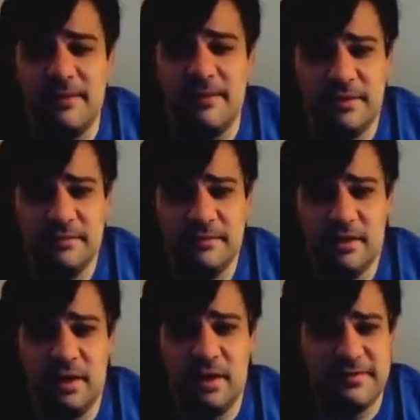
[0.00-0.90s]
My
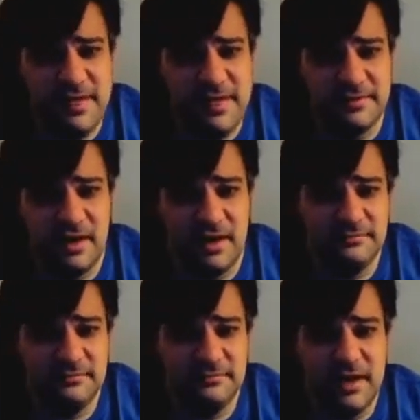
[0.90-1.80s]
camera on this
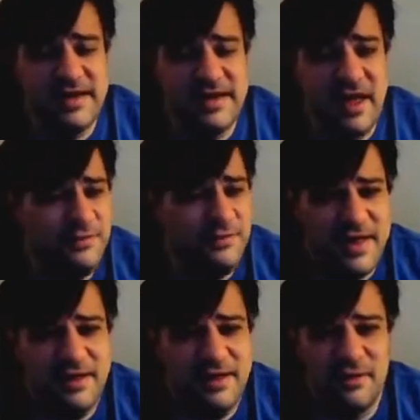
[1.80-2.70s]
laptop.
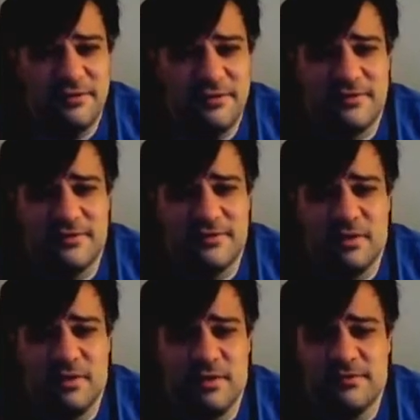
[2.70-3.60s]
I don't think I noticed
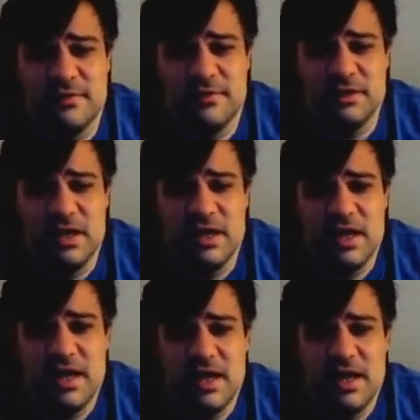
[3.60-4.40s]
this on the previous one.